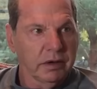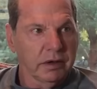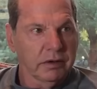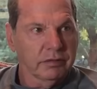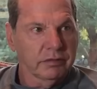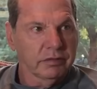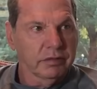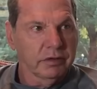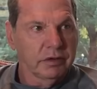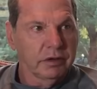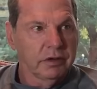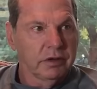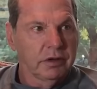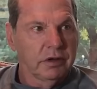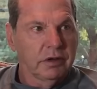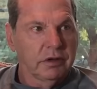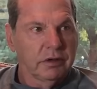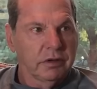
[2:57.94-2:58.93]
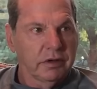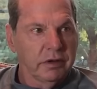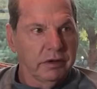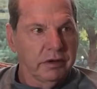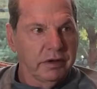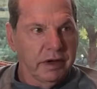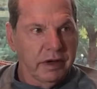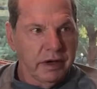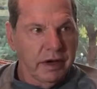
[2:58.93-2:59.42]
enough,
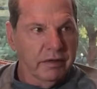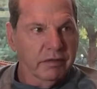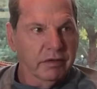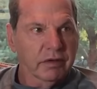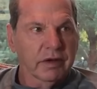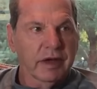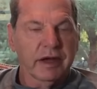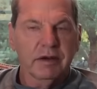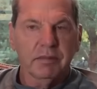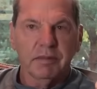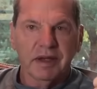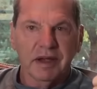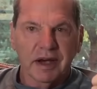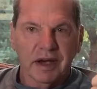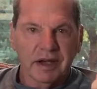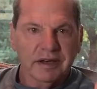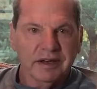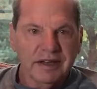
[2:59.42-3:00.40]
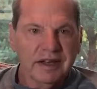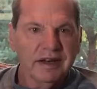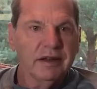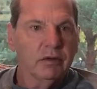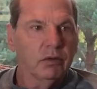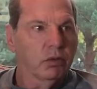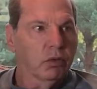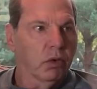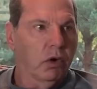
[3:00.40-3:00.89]
they never like me, I did
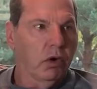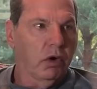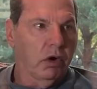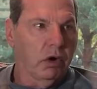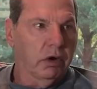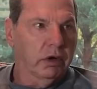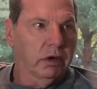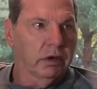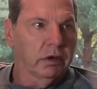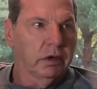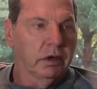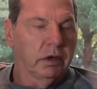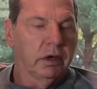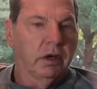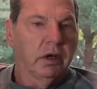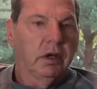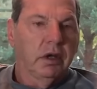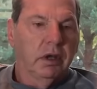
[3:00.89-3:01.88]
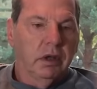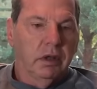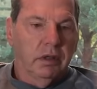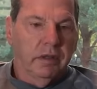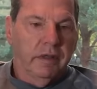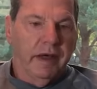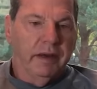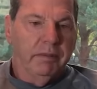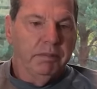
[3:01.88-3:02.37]
it wrong,
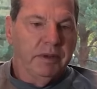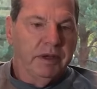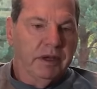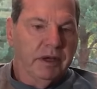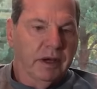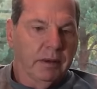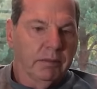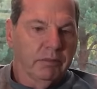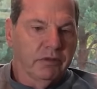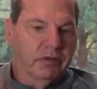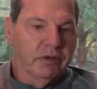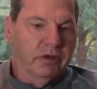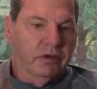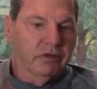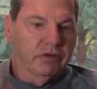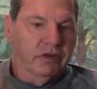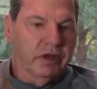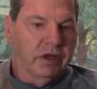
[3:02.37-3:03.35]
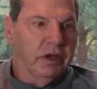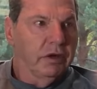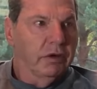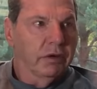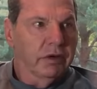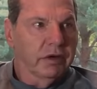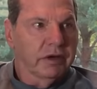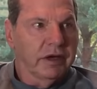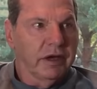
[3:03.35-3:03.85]
that becomes this
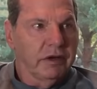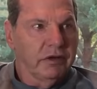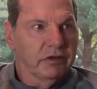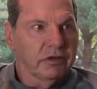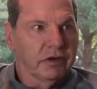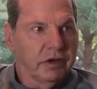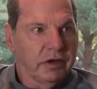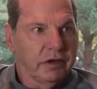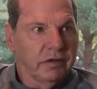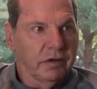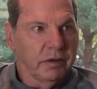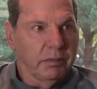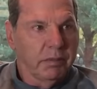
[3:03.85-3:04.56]
irritation in the